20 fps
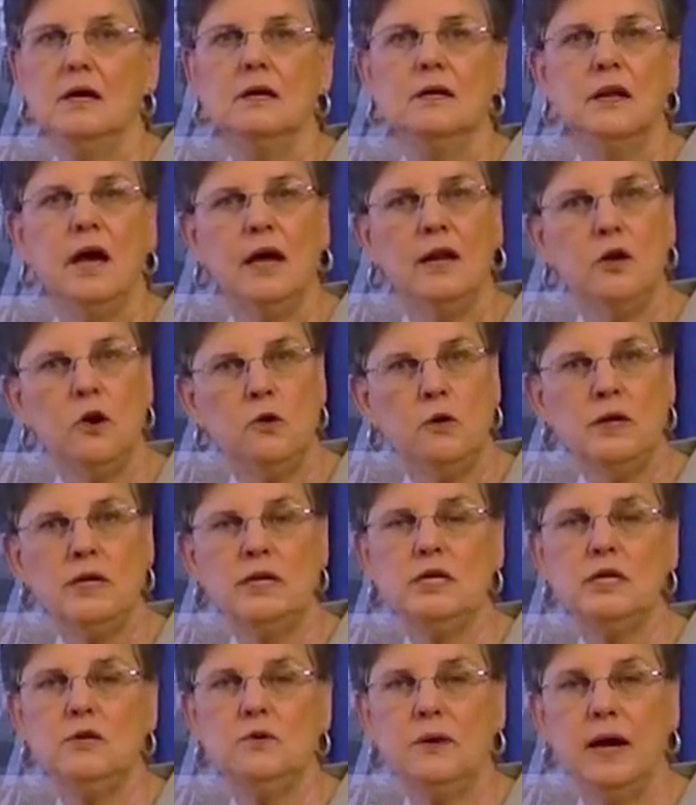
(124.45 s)
Not only
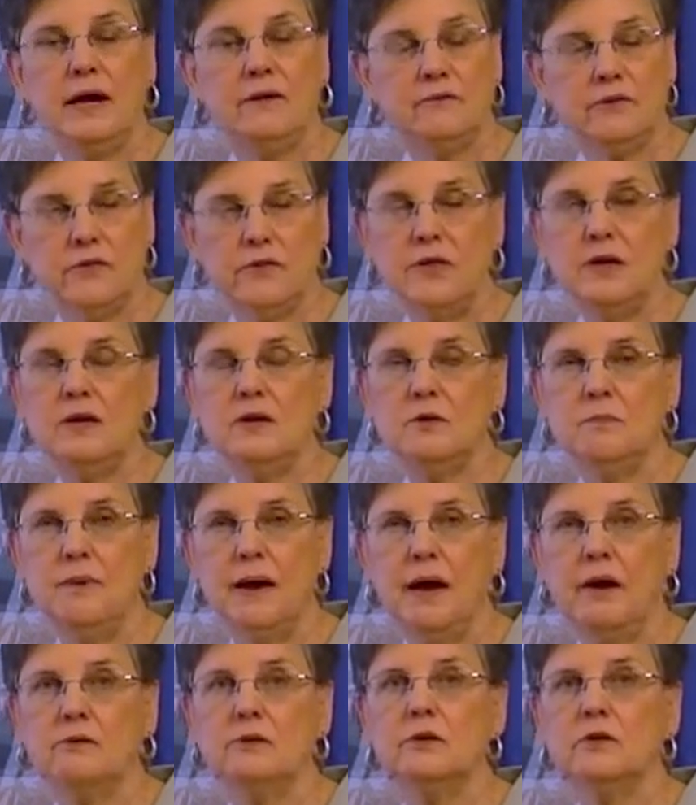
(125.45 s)
do you have to think
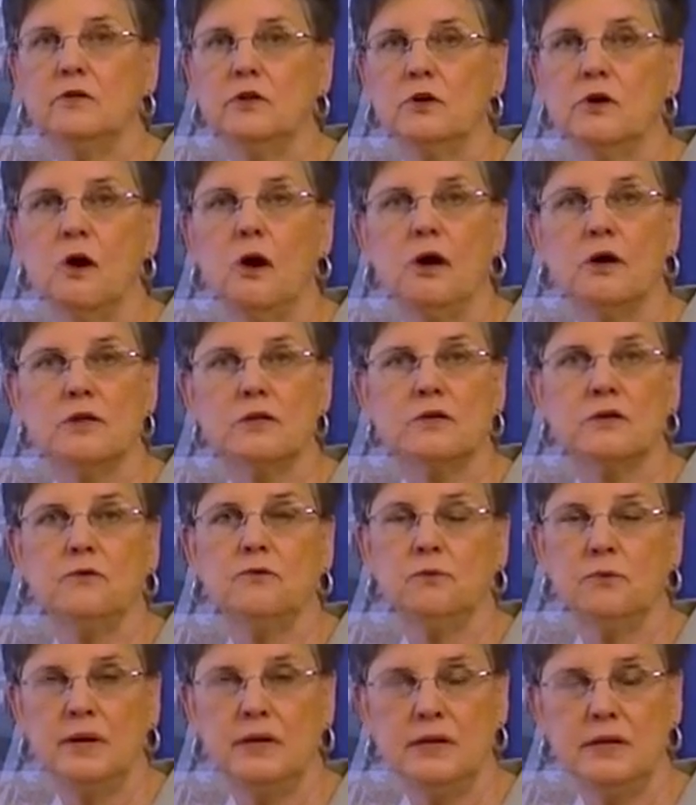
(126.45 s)
about the cost
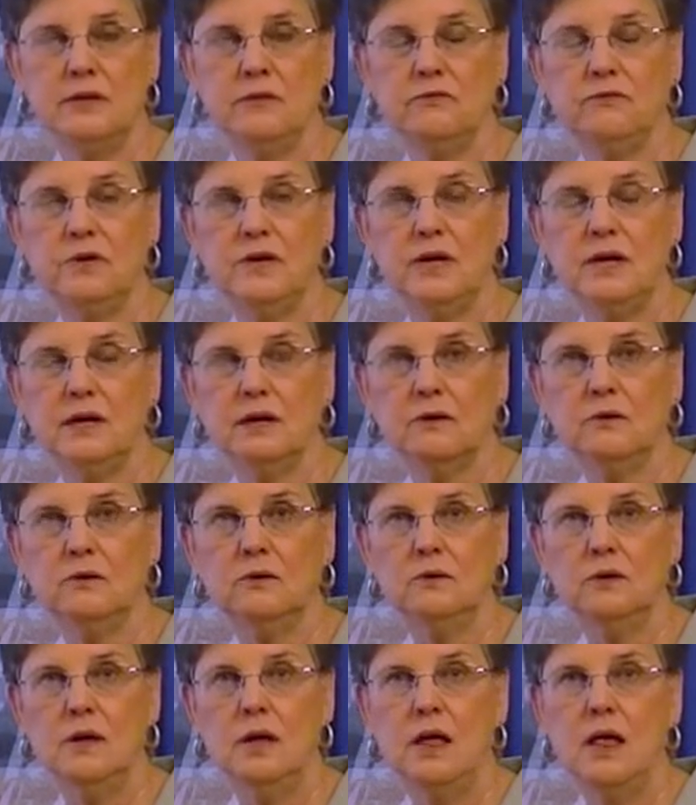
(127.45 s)
of renting the vehicle,